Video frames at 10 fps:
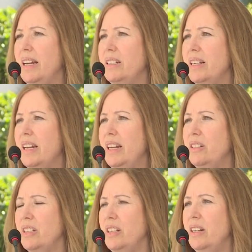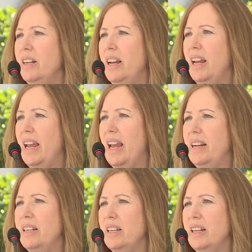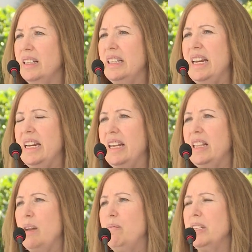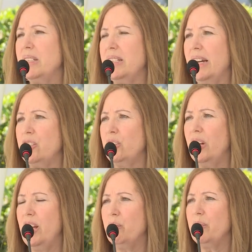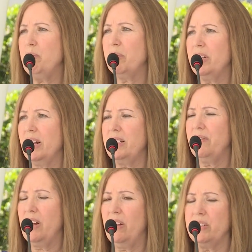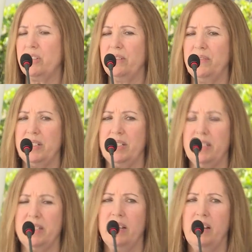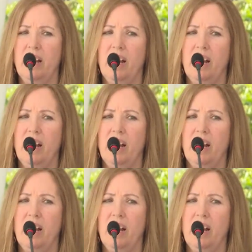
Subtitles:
education and linking them to sexual and reproductive health services.